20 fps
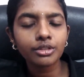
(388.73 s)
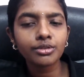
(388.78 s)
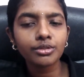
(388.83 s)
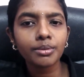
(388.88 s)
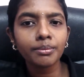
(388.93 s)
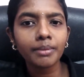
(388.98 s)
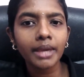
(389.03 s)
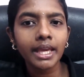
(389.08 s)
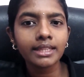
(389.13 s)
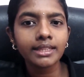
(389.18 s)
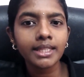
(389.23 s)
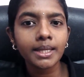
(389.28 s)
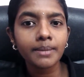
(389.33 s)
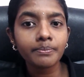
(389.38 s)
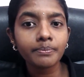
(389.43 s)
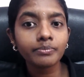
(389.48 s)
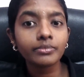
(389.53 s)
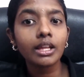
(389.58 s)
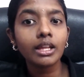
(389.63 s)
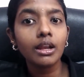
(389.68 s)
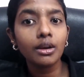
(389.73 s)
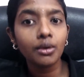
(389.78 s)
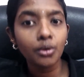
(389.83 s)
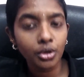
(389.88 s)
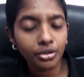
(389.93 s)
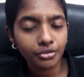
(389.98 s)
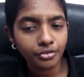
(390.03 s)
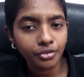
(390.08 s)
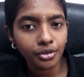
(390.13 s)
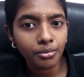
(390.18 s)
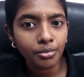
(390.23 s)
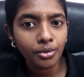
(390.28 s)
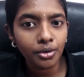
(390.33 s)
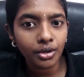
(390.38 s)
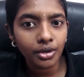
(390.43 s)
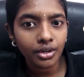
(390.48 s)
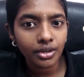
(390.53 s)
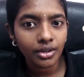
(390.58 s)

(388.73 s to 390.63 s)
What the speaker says: to make them look for more,